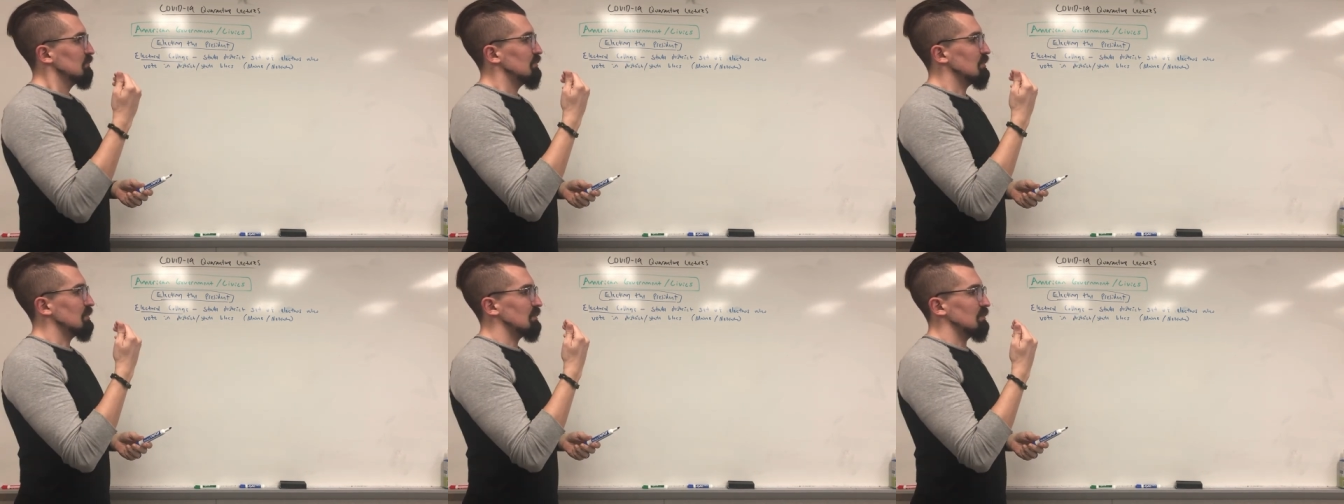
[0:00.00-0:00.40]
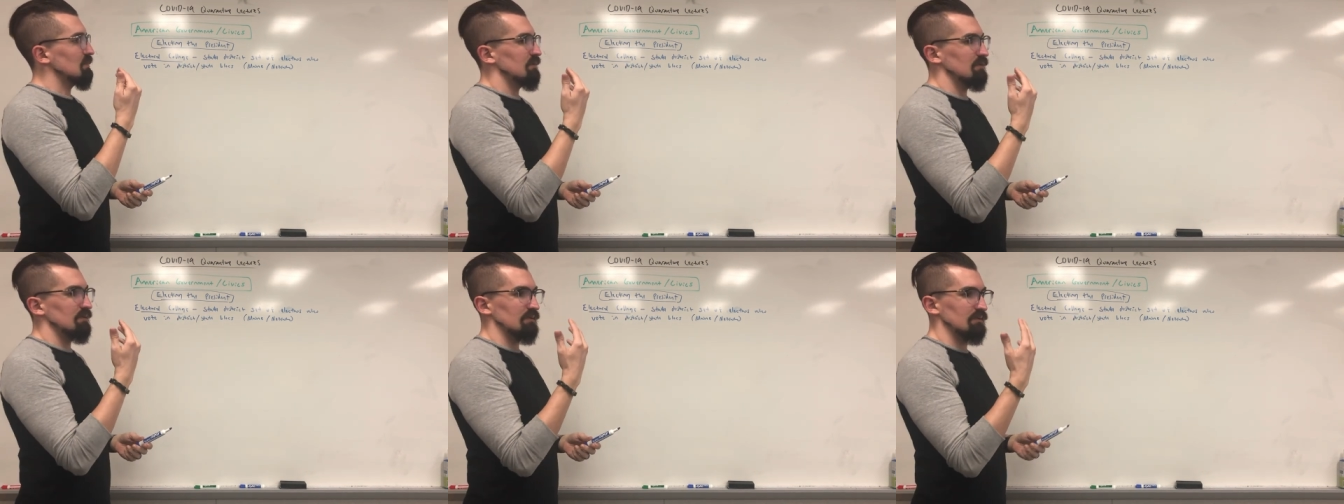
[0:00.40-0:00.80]
the
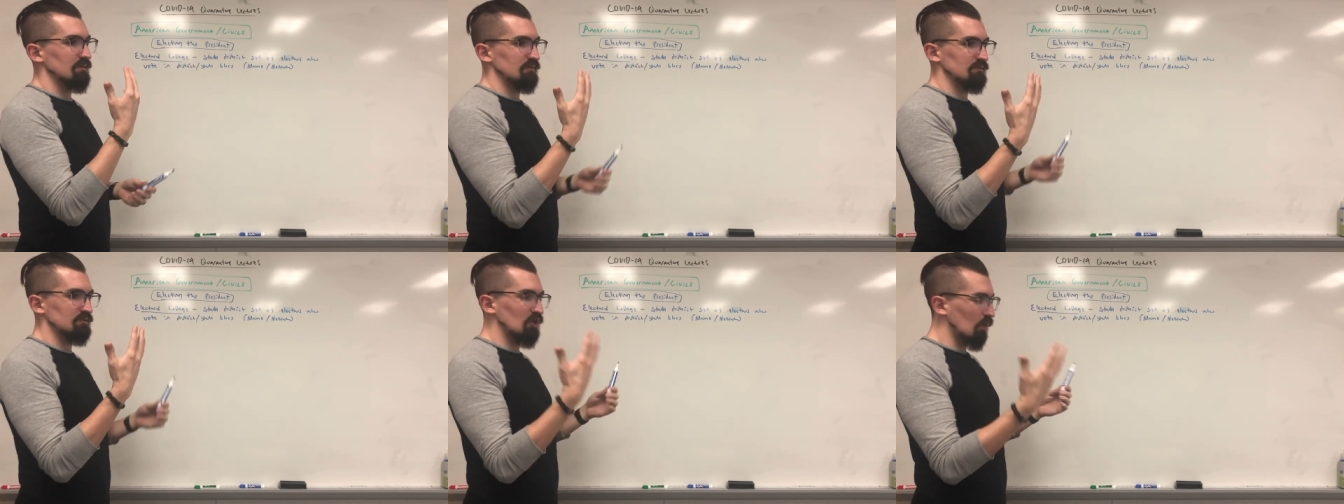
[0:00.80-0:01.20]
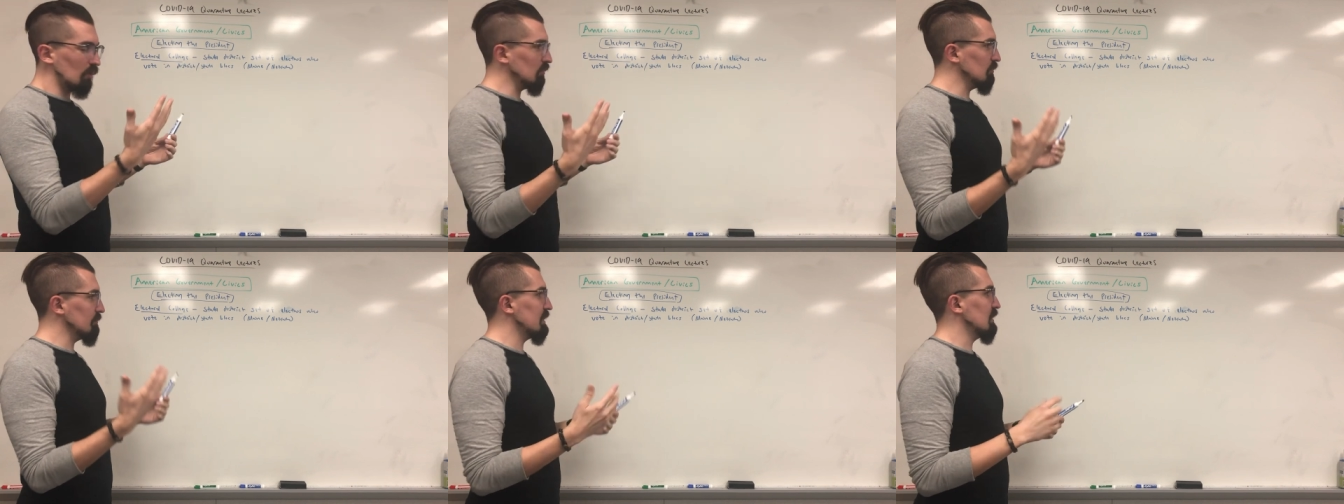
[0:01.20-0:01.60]

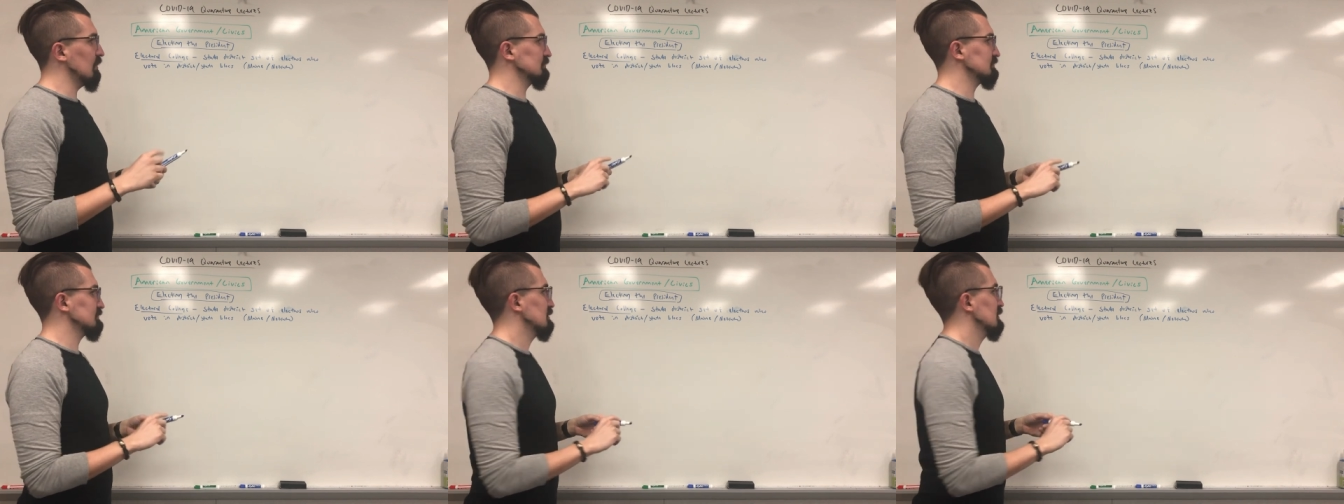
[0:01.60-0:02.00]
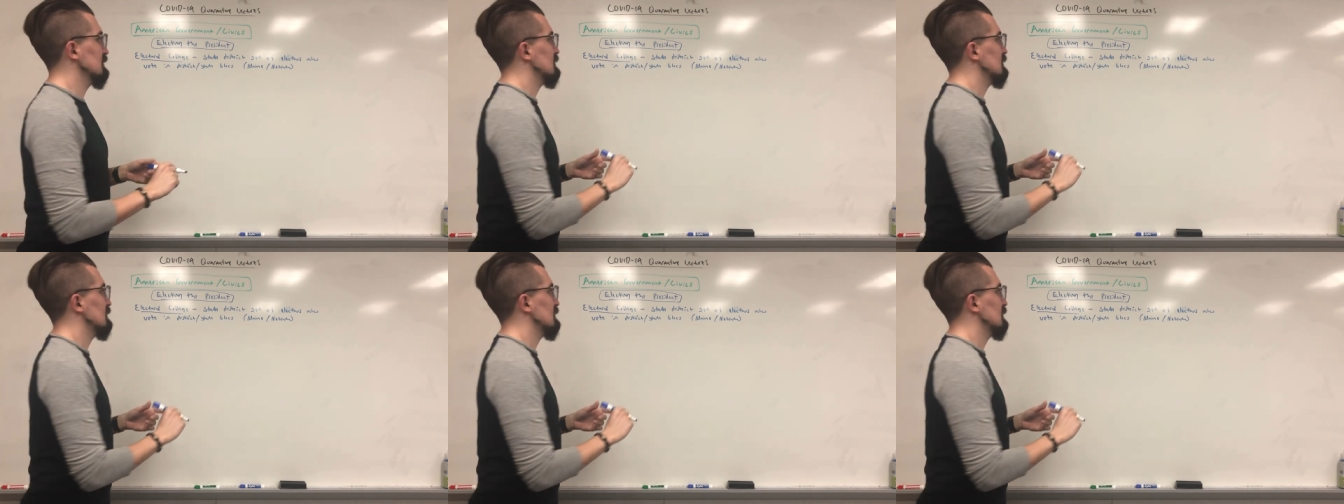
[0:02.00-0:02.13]
total amount